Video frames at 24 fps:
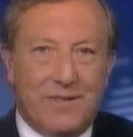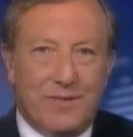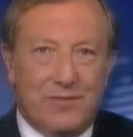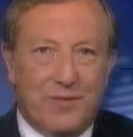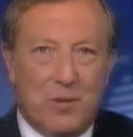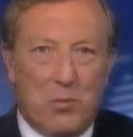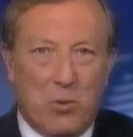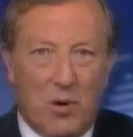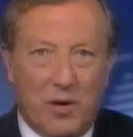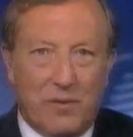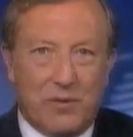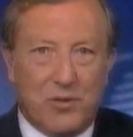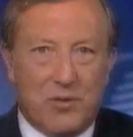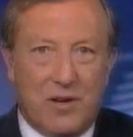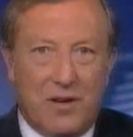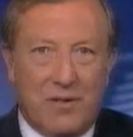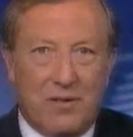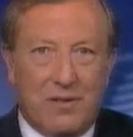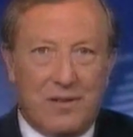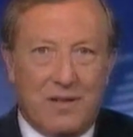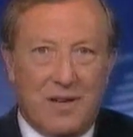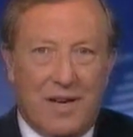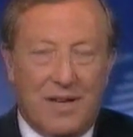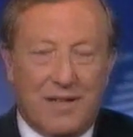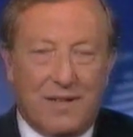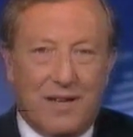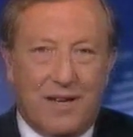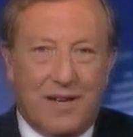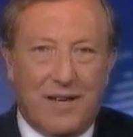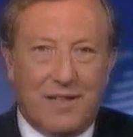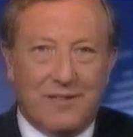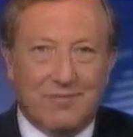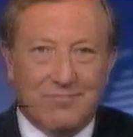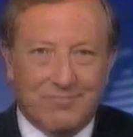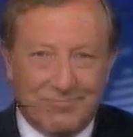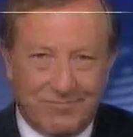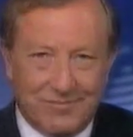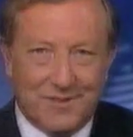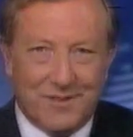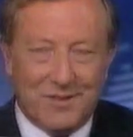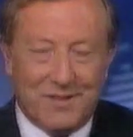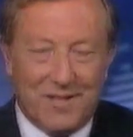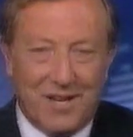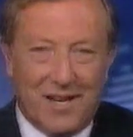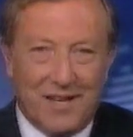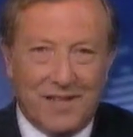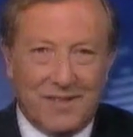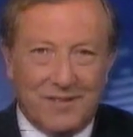from all of us here at Nightline.
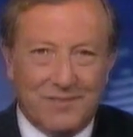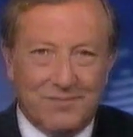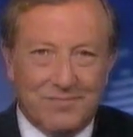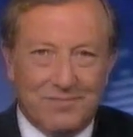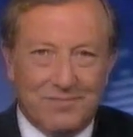Good night.